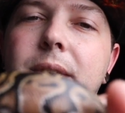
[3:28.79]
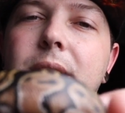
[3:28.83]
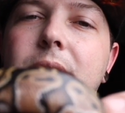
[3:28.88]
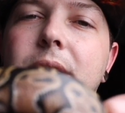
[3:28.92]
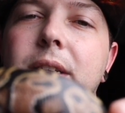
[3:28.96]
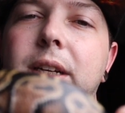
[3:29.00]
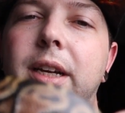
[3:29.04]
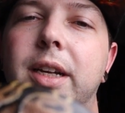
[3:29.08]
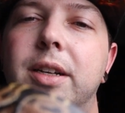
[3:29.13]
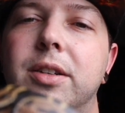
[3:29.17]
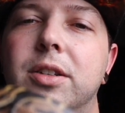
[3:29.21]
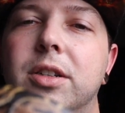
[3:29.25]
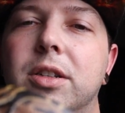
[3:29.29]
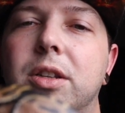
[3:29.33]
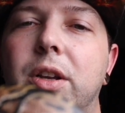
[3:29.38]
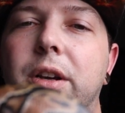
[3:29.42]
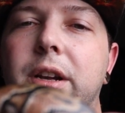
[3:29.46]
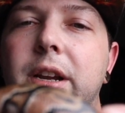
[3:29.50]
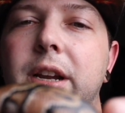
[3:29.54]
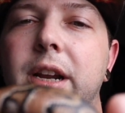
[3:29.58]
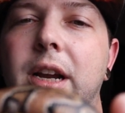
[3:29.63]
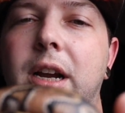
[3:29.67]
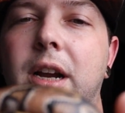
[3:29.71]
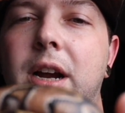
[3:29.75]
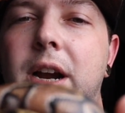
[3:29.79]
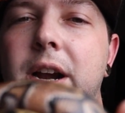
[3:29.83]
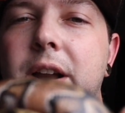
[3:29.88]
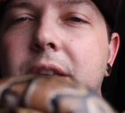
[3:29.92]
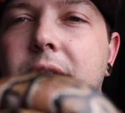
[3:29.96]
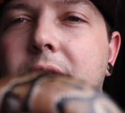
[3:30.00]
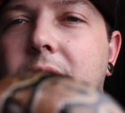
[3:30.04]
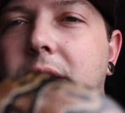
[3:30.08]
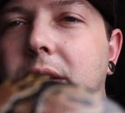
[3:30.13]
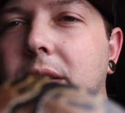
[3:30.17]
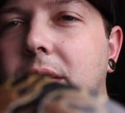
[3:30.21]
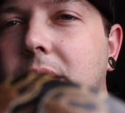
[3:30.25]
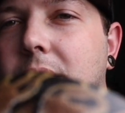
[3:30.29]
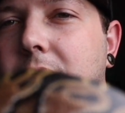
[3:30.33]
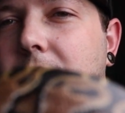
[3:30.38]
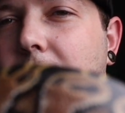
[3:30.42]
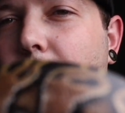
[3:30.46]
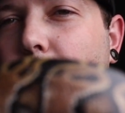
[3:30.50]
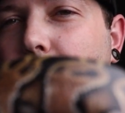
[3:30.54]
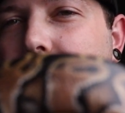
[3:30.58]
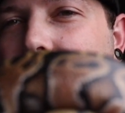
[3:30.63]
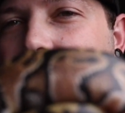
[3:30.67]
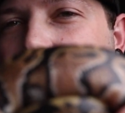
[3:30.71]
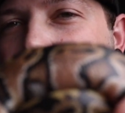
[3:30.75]
Again, just looking at kind of
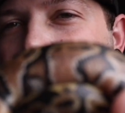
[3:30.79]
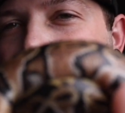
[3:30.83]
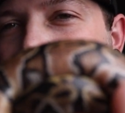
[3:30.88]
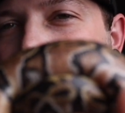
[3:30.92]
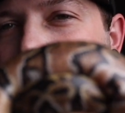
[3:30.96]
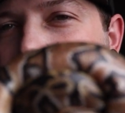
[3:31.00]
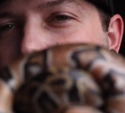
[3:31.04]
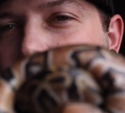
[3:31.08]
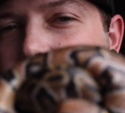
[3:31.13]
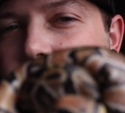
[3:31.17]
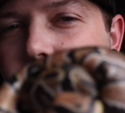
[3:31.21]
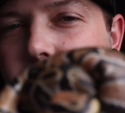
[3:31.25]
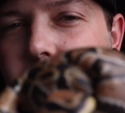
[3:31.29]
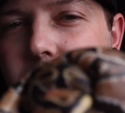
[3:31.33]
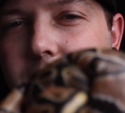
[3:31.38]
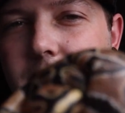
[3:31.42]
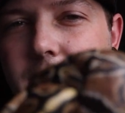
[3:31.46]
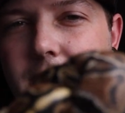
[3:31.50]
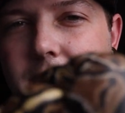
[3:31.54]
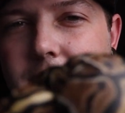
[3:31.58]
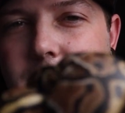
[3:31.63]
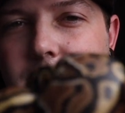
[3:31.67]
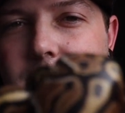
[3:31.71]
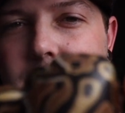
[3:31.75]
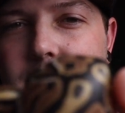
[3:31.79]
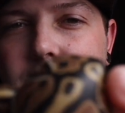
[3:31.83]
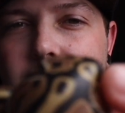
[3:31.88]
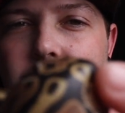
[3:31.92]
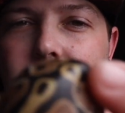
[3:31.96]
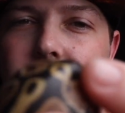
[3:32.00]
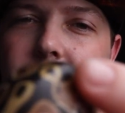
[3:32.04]
the weirdness of the alien heads.